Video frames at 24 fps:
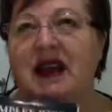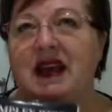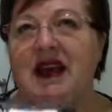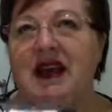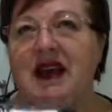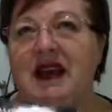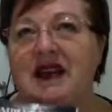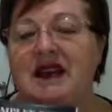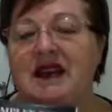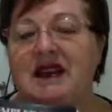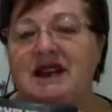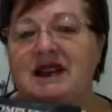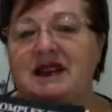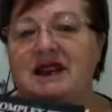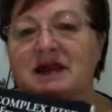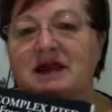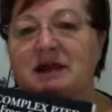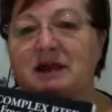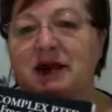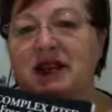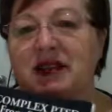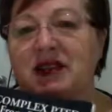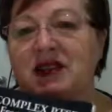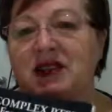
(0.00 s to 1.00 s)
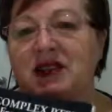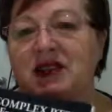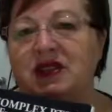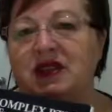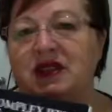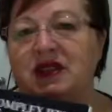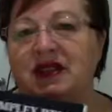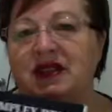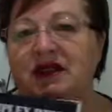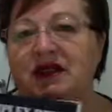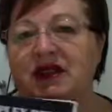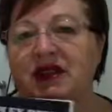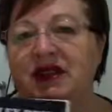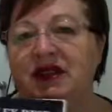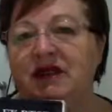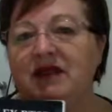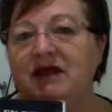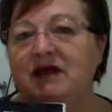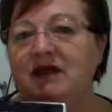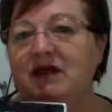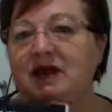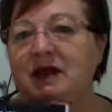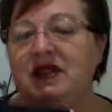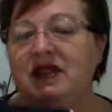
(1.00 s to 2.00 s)
and especially for
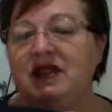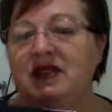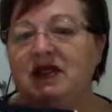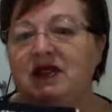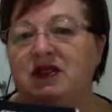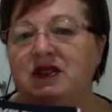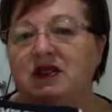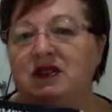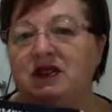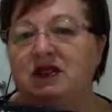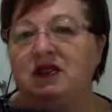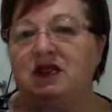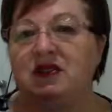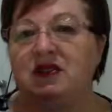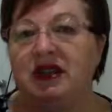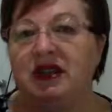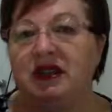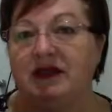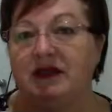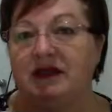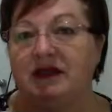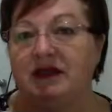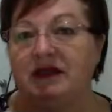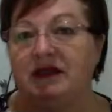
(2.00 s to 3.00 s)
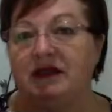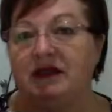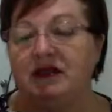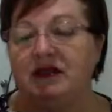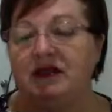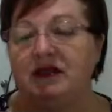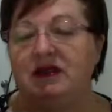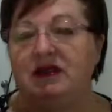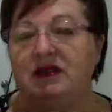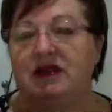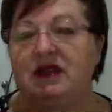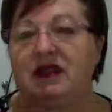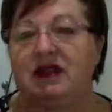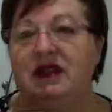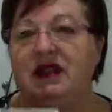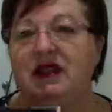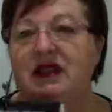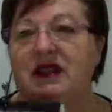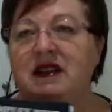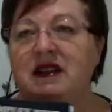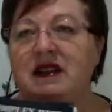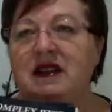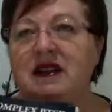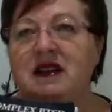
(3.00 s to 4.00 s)
information on grief, all
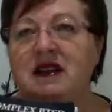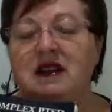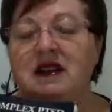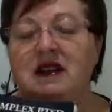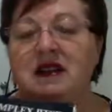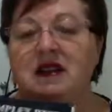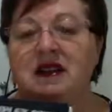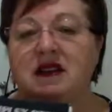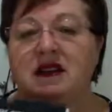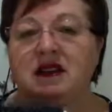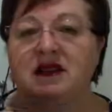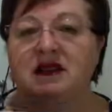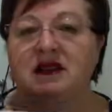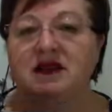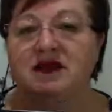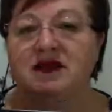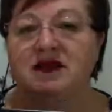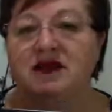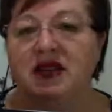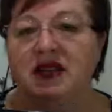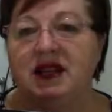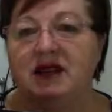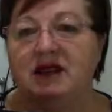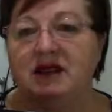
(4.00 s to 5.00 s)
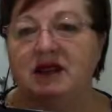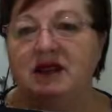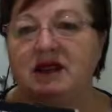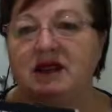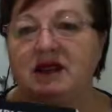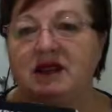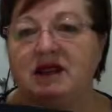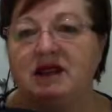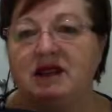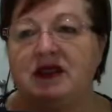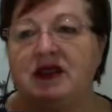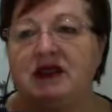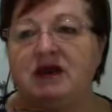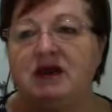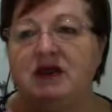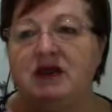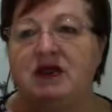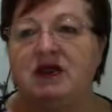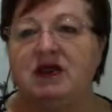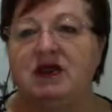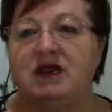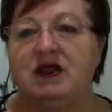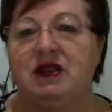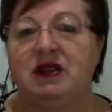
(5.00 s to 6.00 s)
right? Lots of chapters on grief
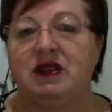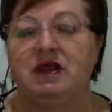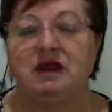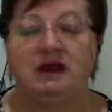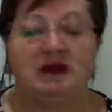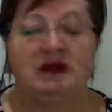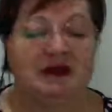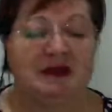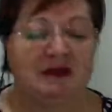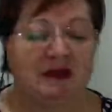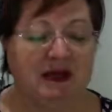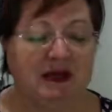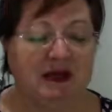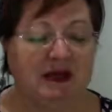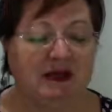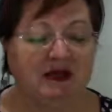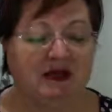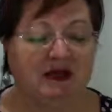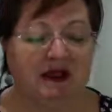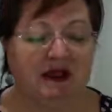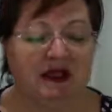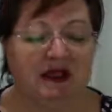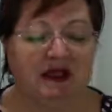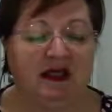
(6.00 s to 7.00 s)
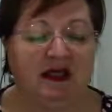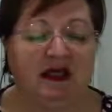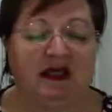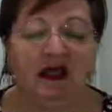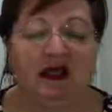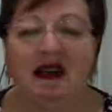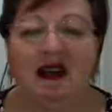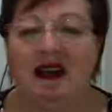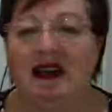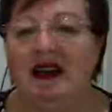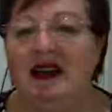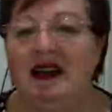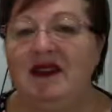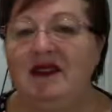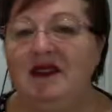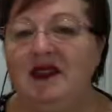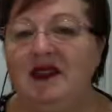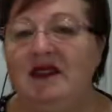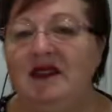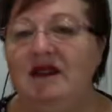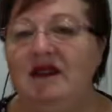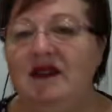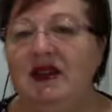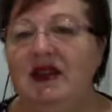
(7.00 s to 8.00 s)
which will help as well. I have
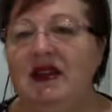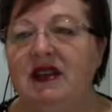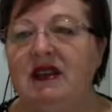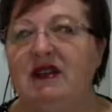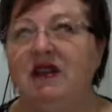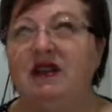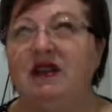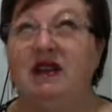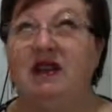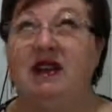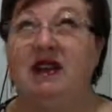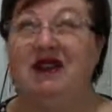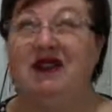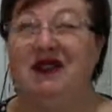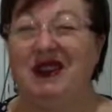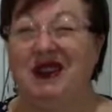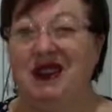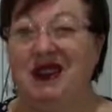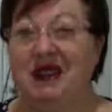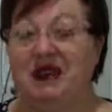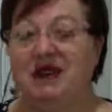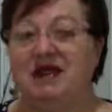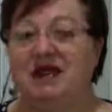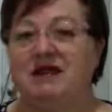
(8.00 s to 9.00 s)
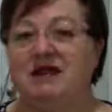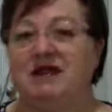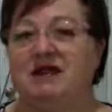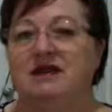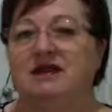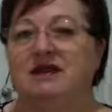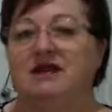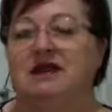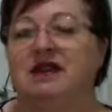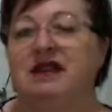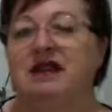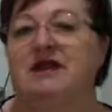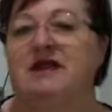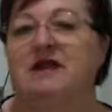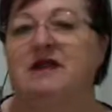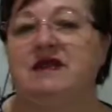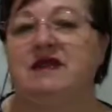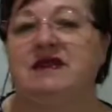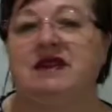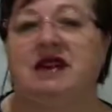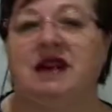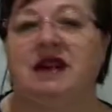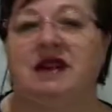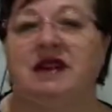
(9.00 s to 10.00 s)
done three videos on grief,
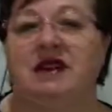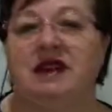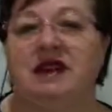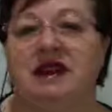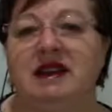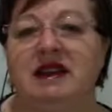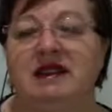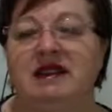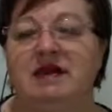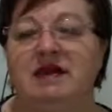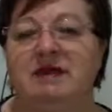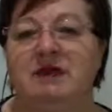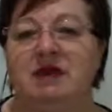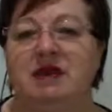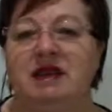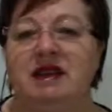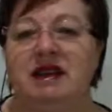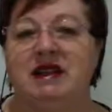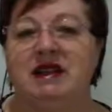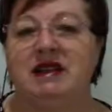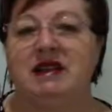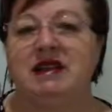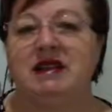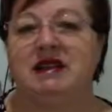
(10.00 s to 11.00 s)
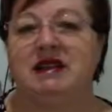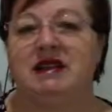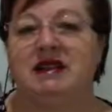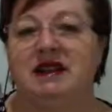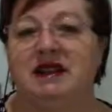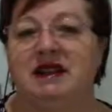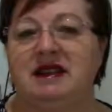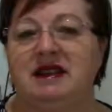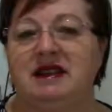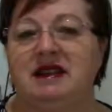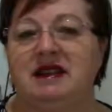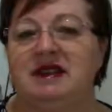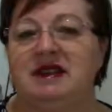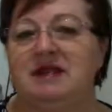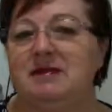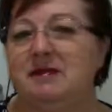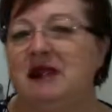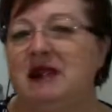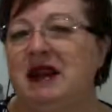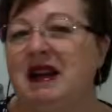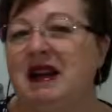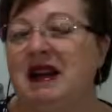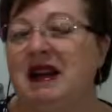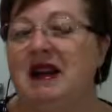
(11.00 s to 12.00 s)
so it's pretty intense.
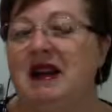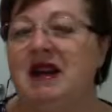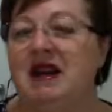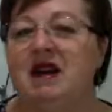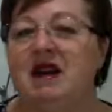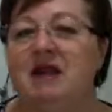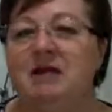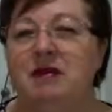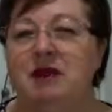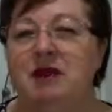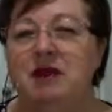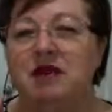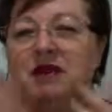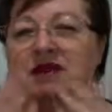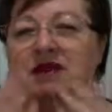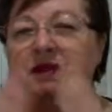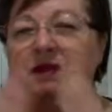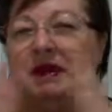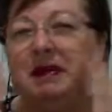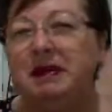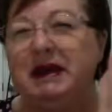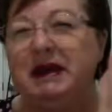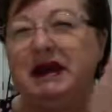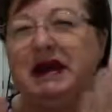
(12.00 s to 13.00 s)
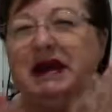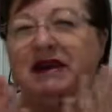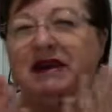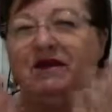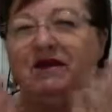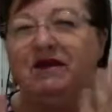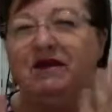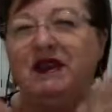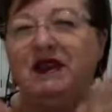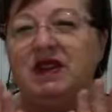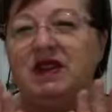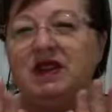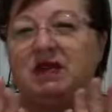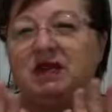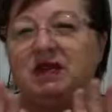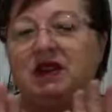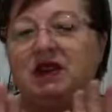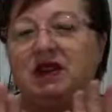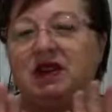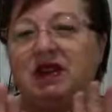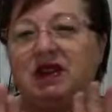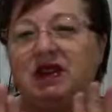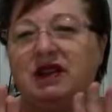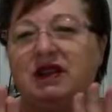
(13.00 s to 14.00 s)
But because we become visual
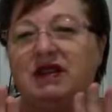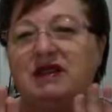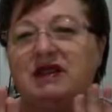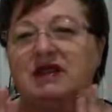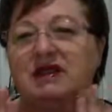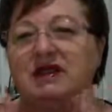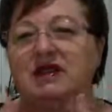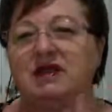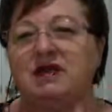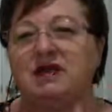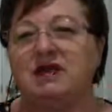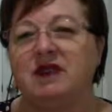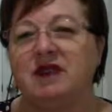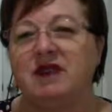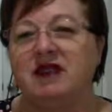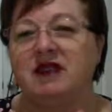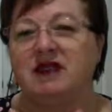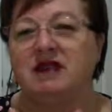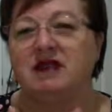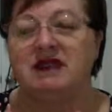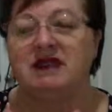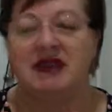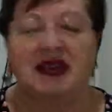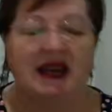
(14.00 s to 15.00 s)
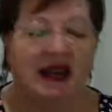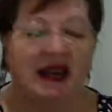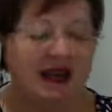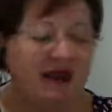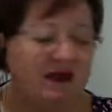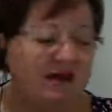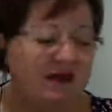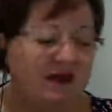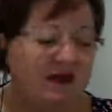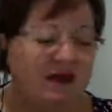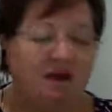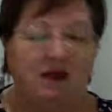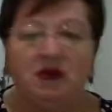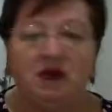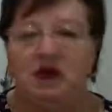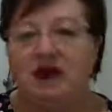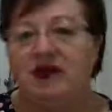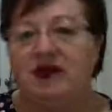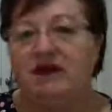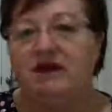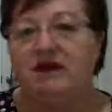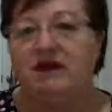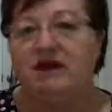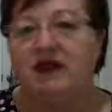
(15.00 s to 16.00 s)
learners, it's really good to have the
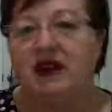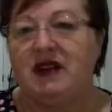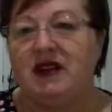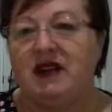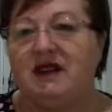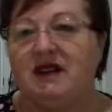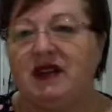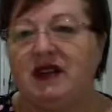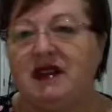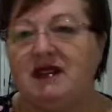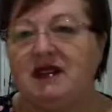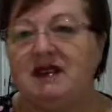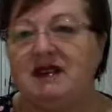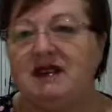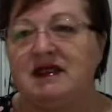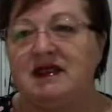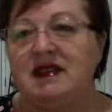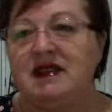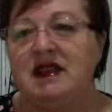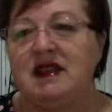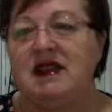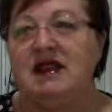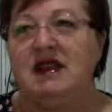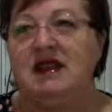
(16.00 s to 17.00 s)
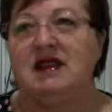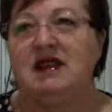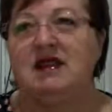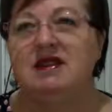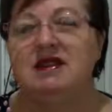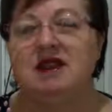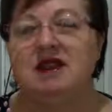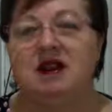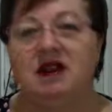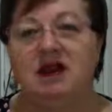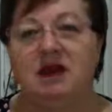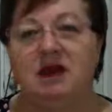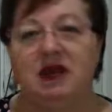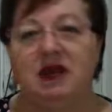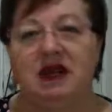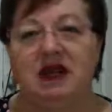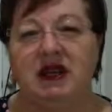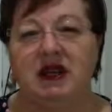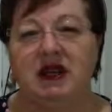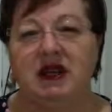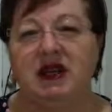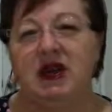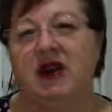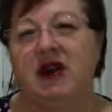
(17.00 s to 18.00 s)
book in front of us so that we
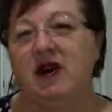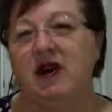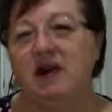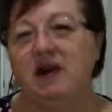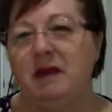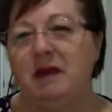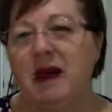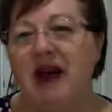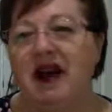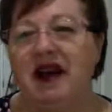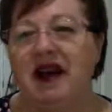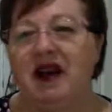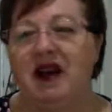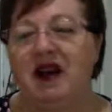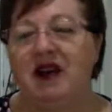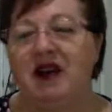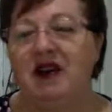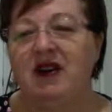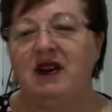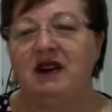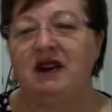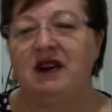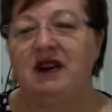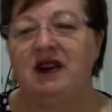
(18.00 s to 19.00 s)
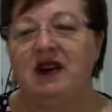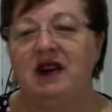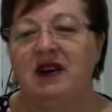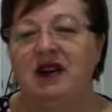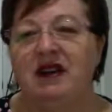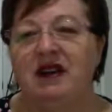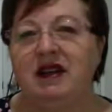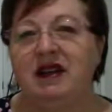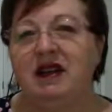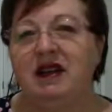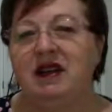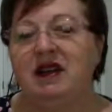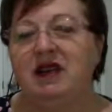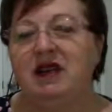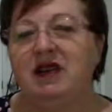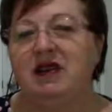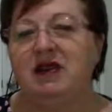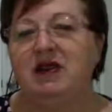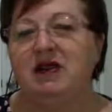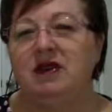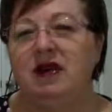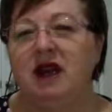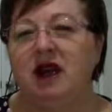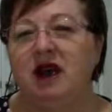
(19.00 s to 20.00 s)
can go back over it.
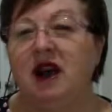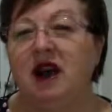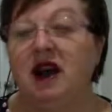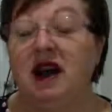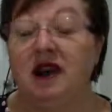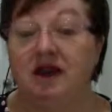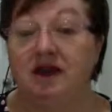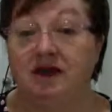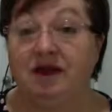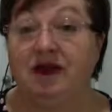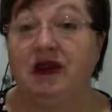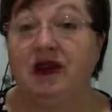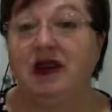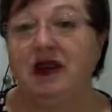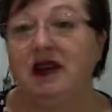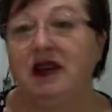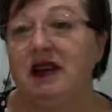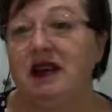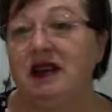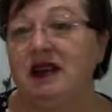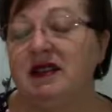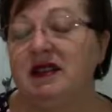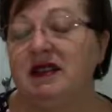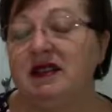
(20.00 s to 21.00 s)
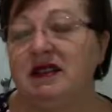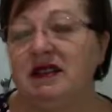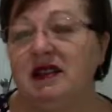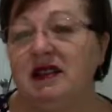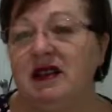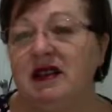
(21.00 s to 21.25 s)
I find